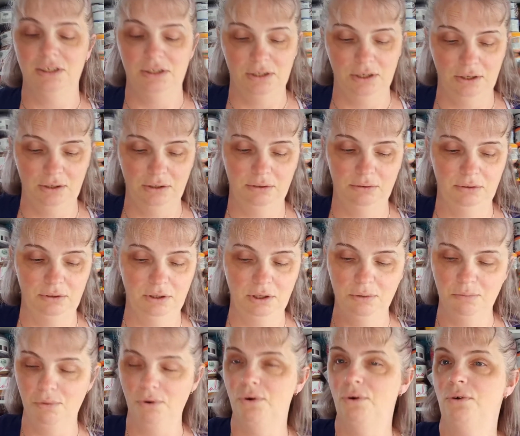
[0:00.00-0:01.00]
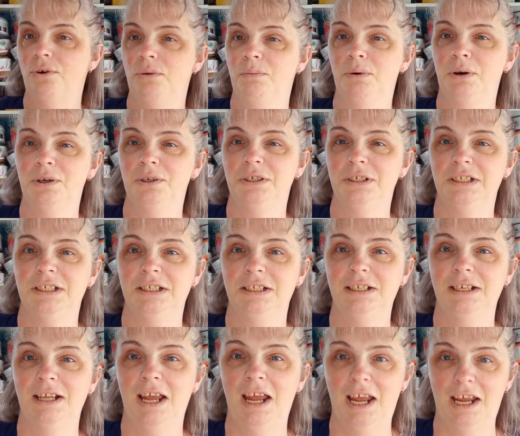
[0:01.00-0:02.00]
So you can put all your project in
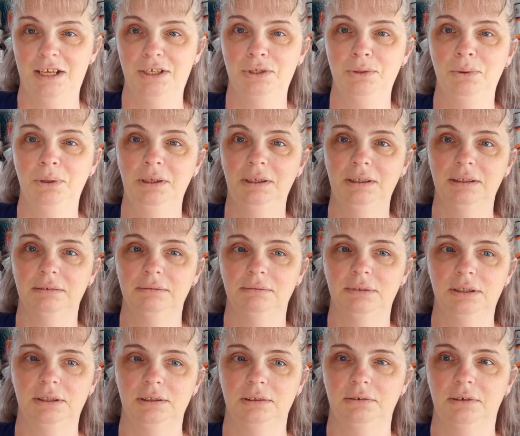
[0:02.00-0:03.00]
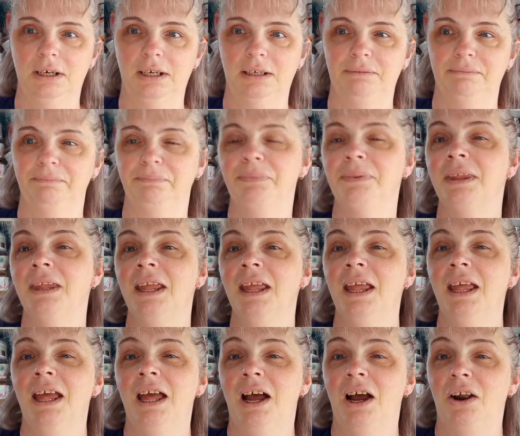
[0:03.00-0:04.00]
it as you work it, which is great.
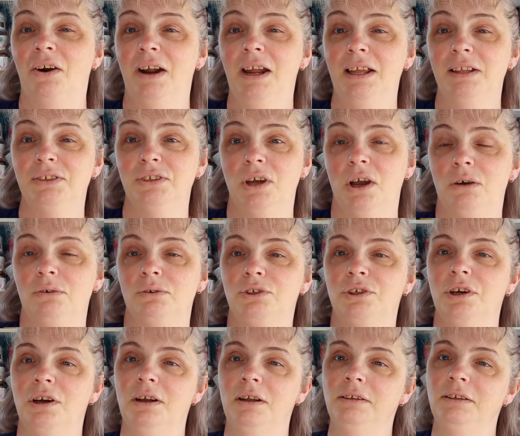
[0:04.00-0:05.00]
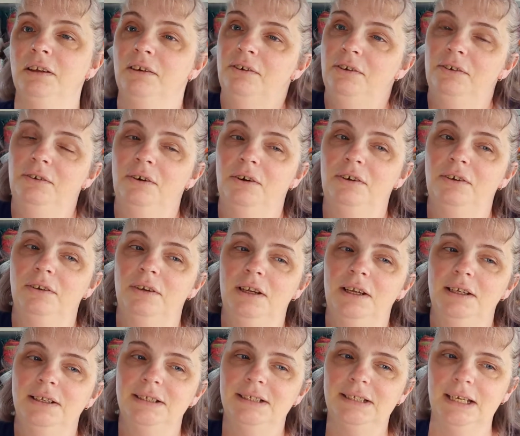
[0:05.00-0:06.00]
Alright, so I'll try and go on
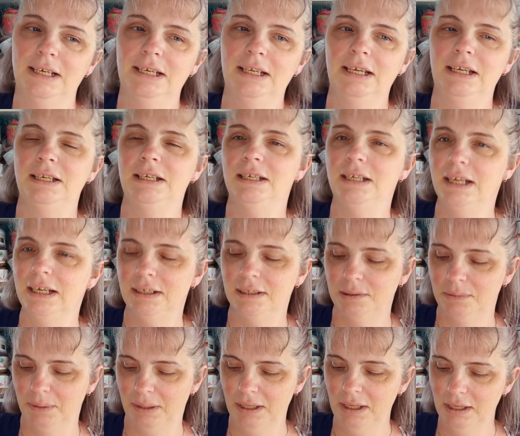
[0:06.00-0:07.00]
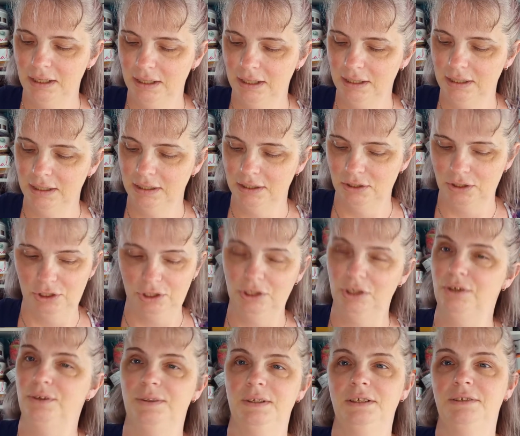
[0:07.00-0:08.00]
Sunday next week to show
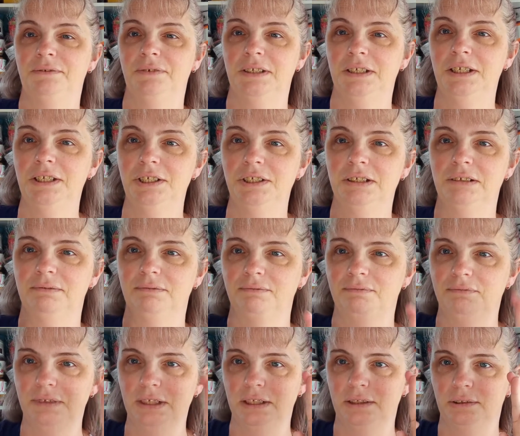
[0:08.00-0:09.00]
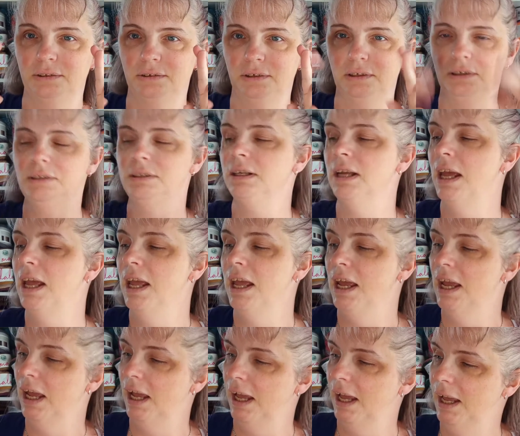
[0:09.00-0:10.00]
you this finished, fingers crossed,
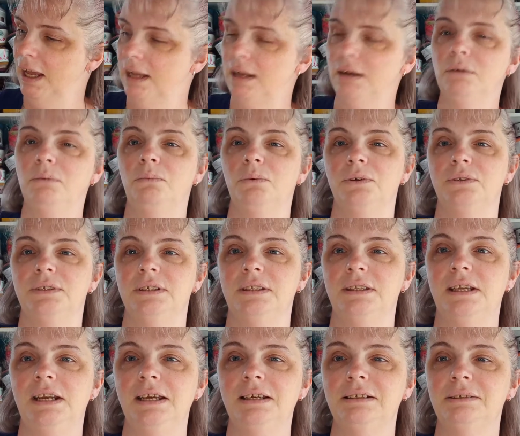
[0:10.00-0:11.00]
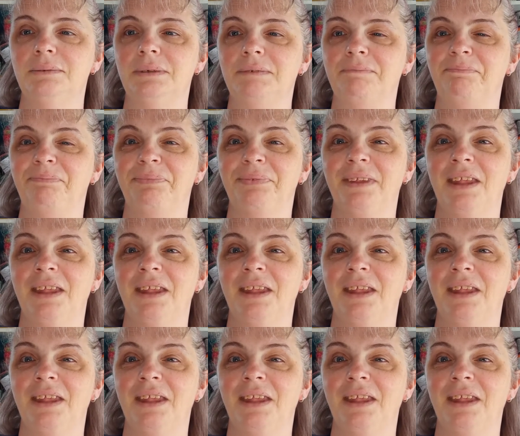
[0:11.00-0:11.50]
and what's in the next one.